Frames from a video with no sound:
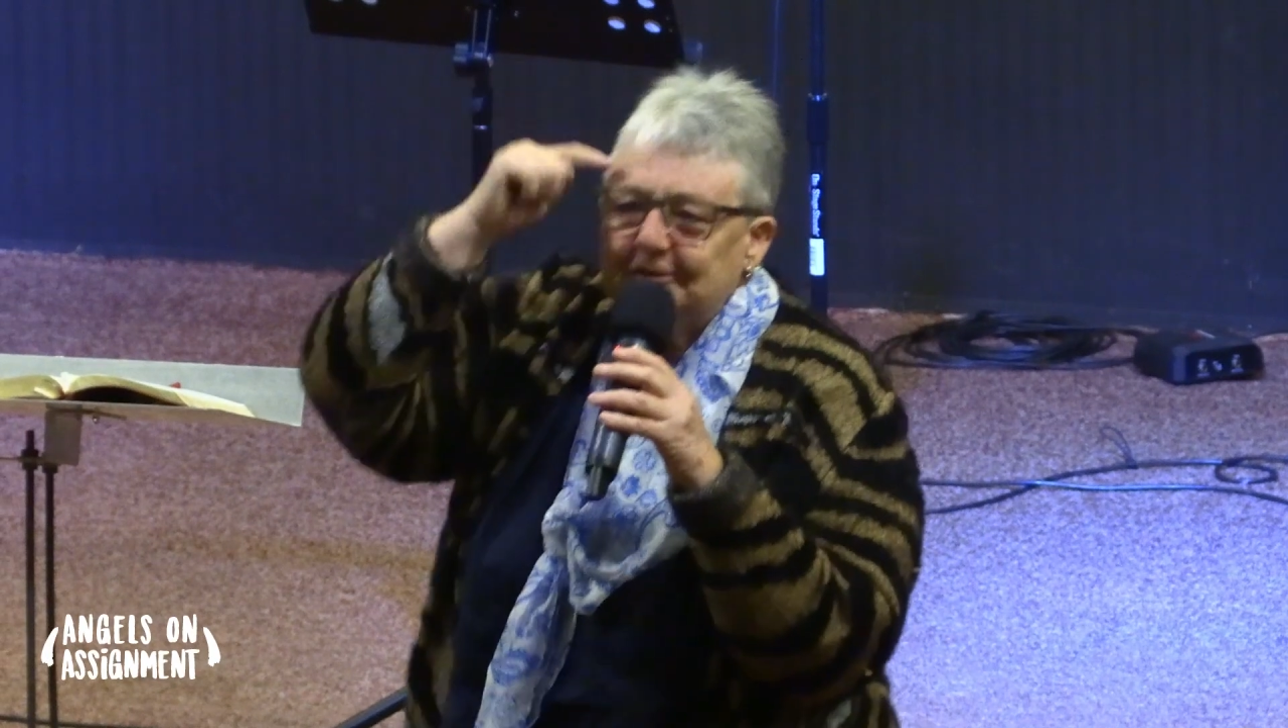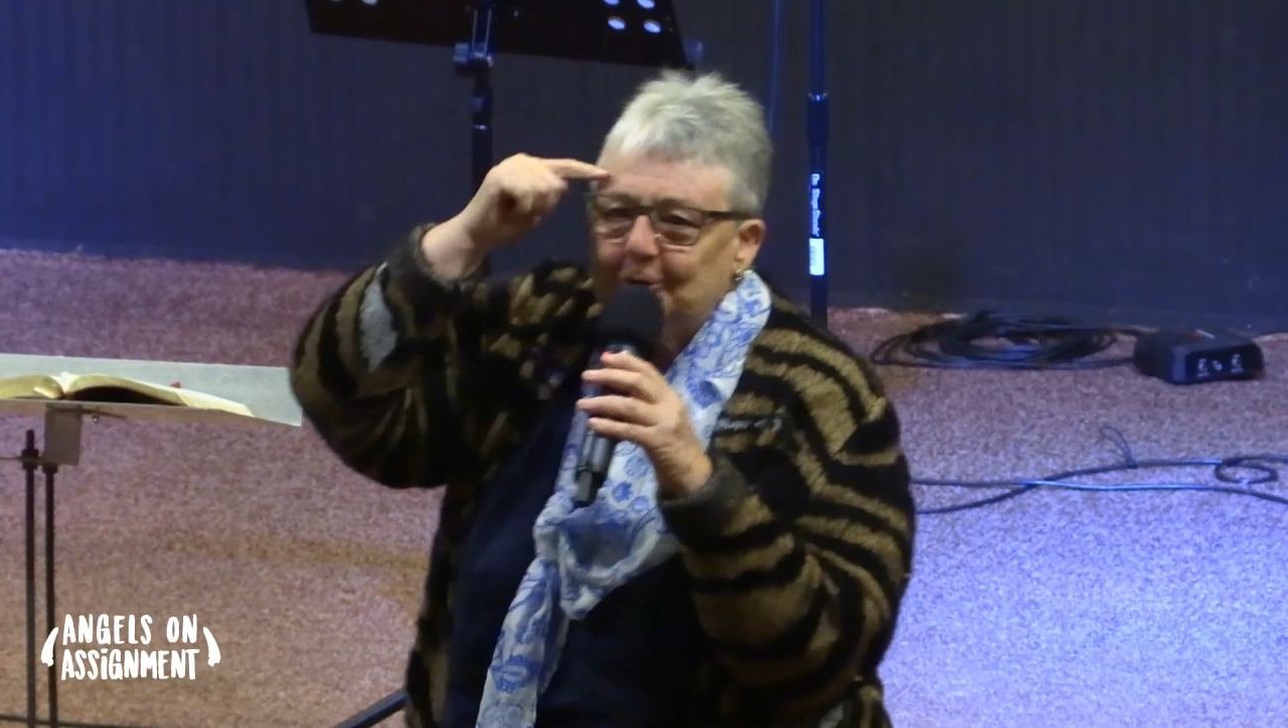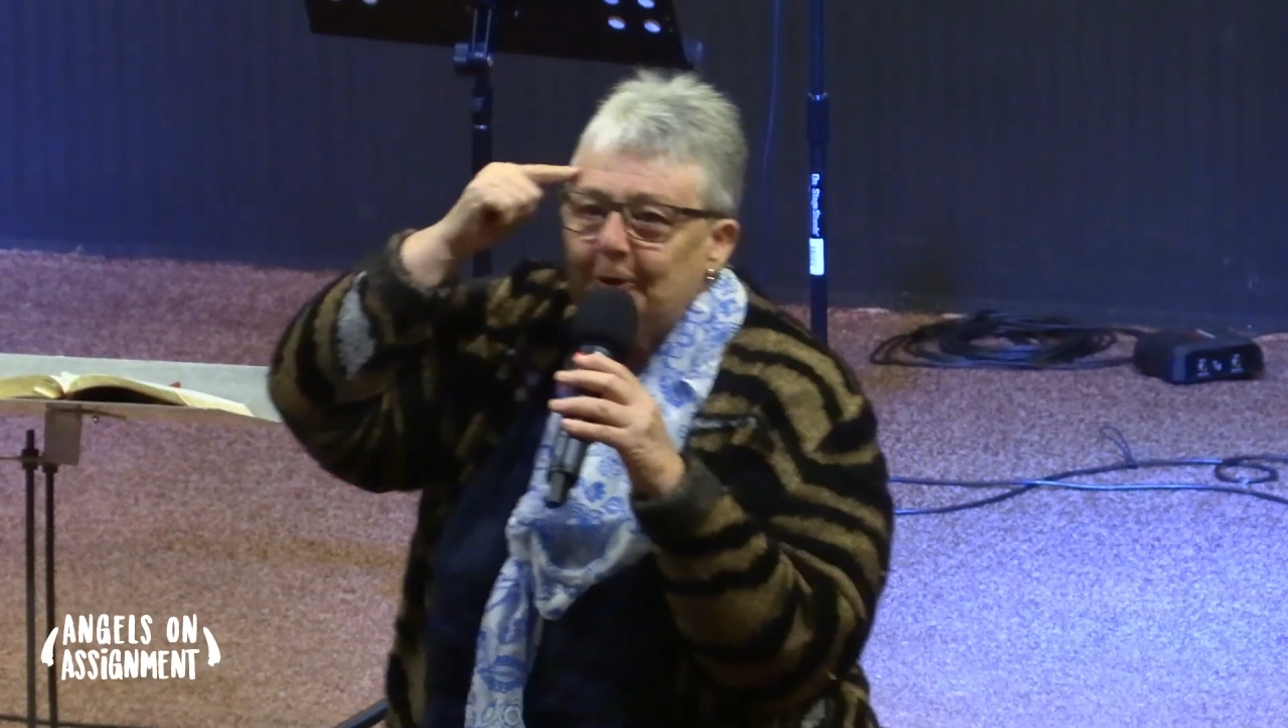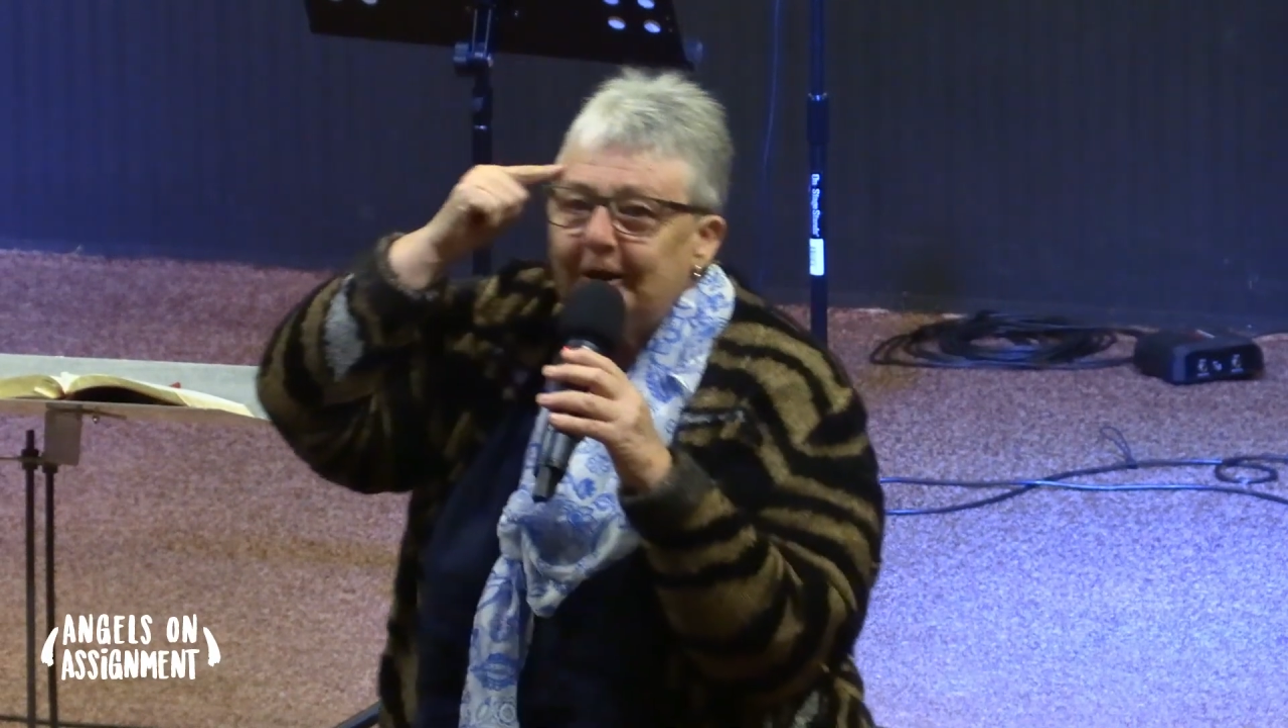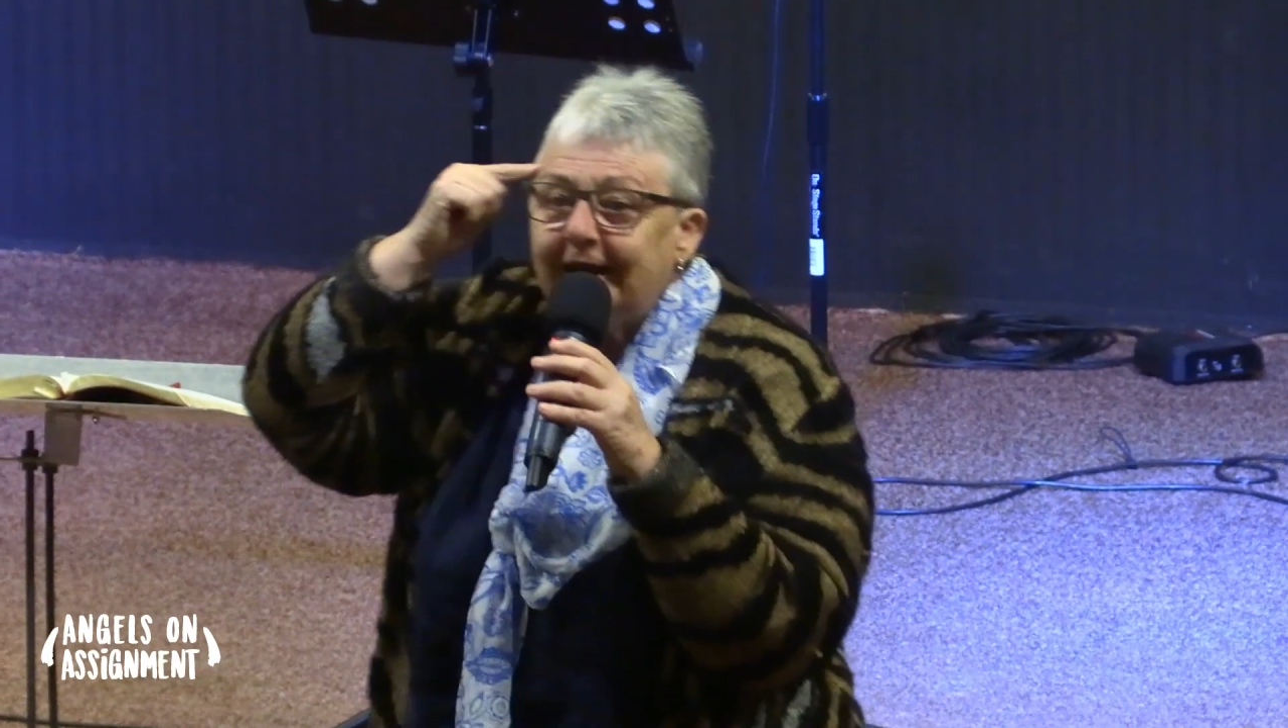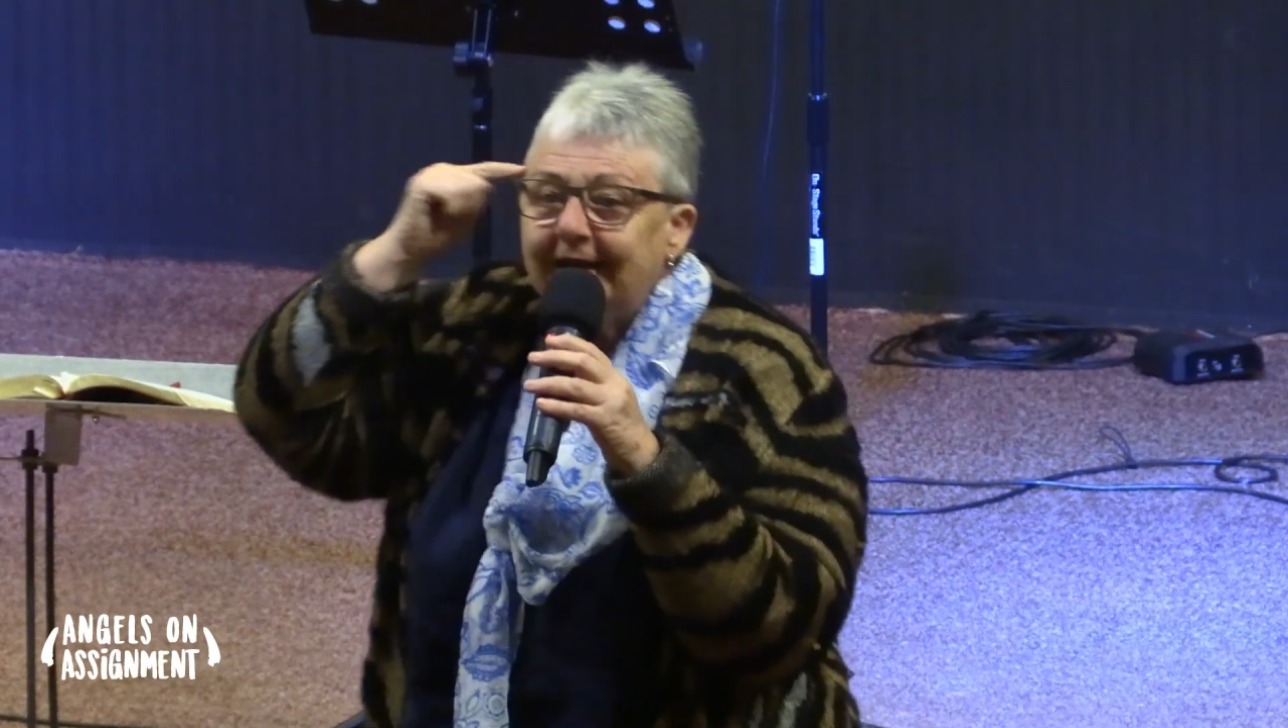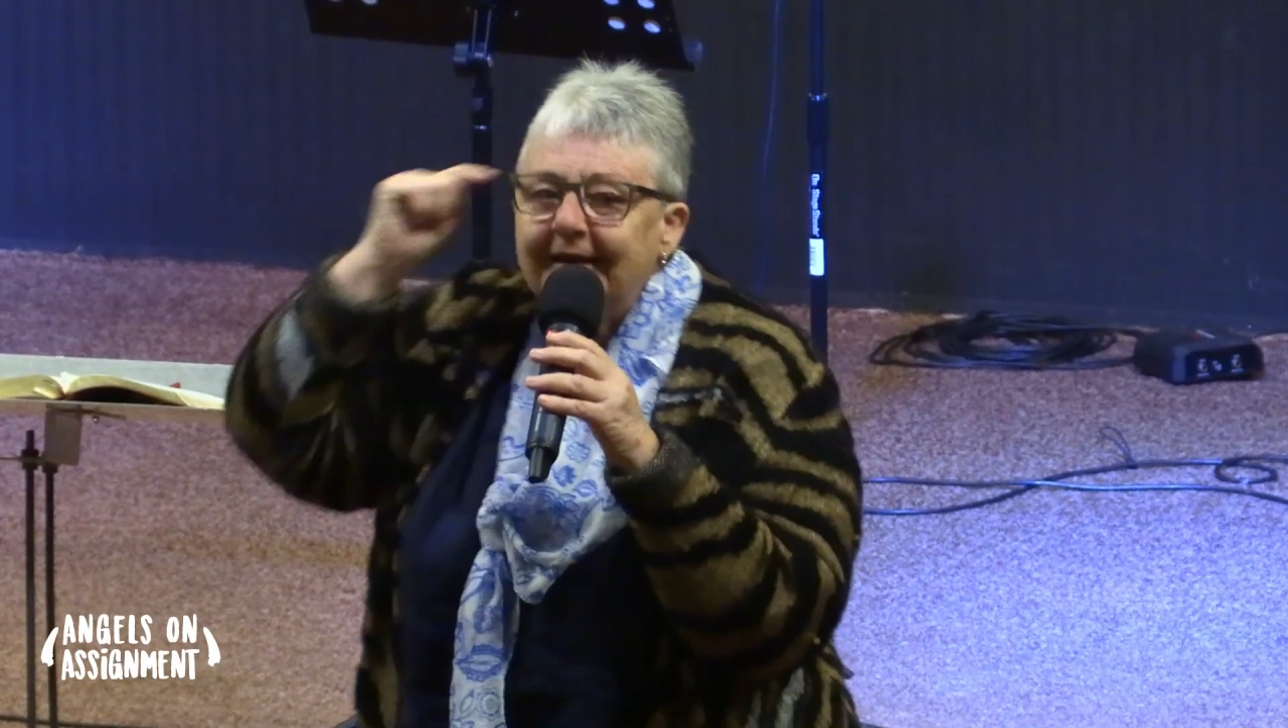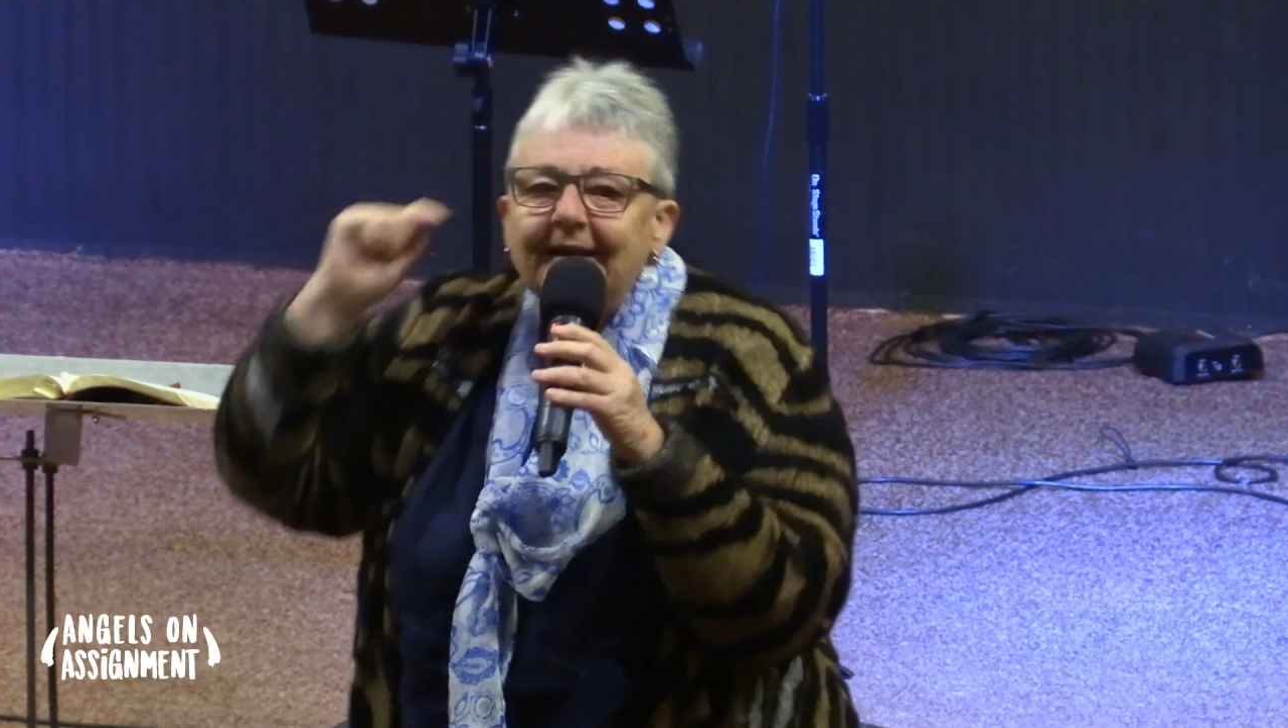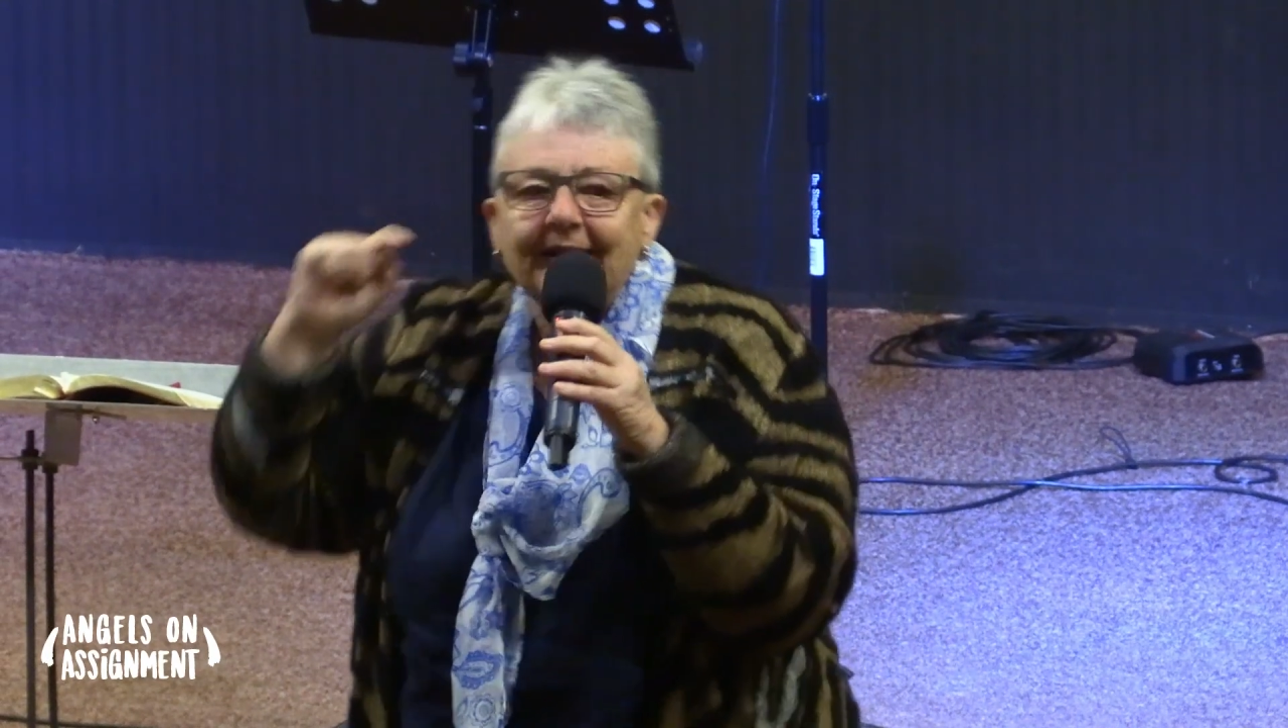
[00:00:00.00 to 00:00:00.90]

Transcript: Victoria,